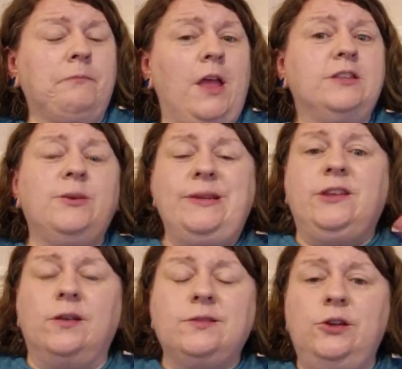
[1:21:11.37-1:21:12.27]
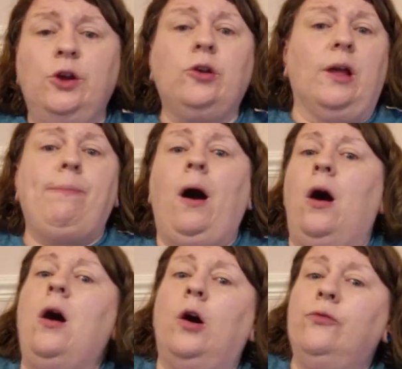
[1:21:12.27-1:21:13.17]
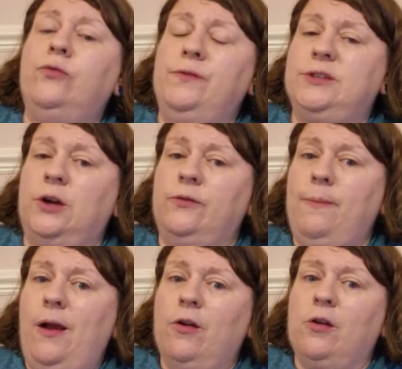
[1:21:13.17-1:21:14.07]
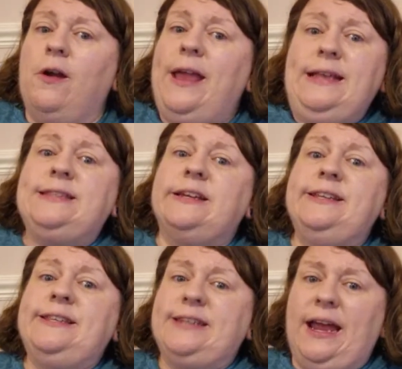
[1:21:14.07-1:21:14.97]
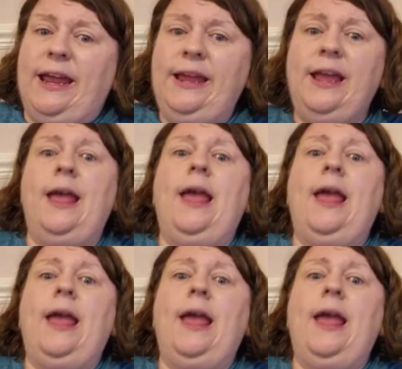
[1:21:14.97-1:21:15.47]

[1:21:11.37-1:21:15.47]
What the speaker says: So it does look like part of Rivers of America is going to stay.